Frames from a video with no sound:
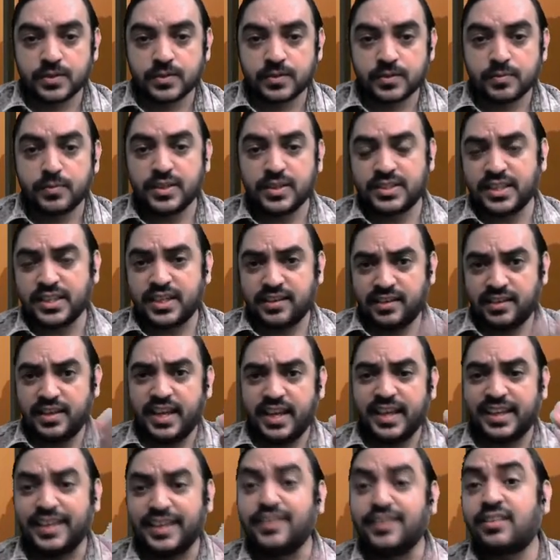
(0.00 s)
Basically
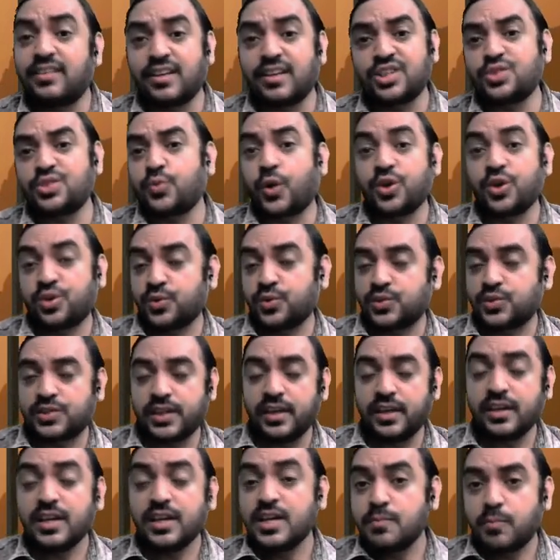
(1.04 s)
like interest what you
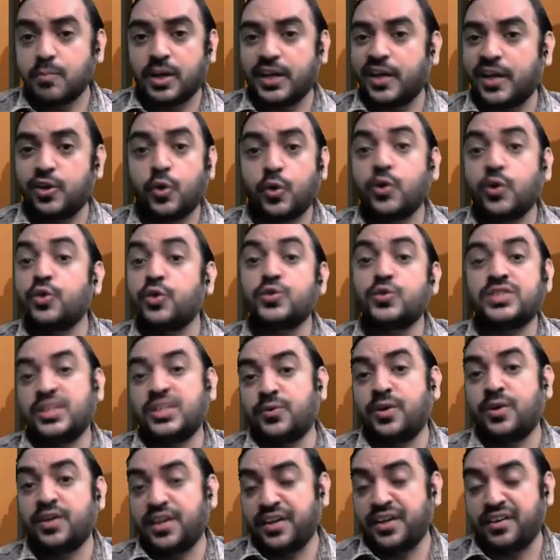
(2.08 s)
say, but I don't use the
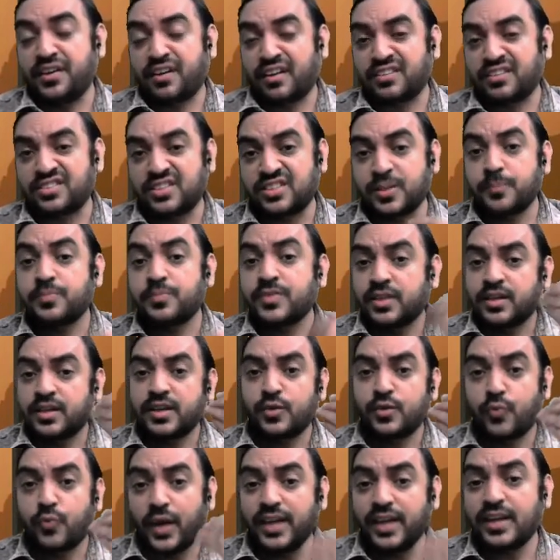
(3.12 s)
word interest.
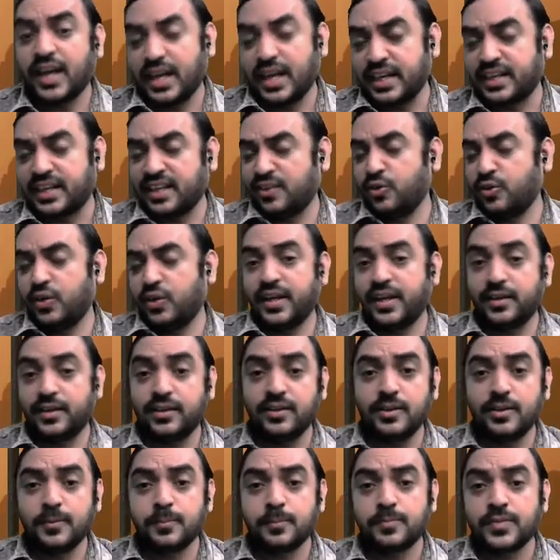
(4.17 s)
Why? I'll tell you later.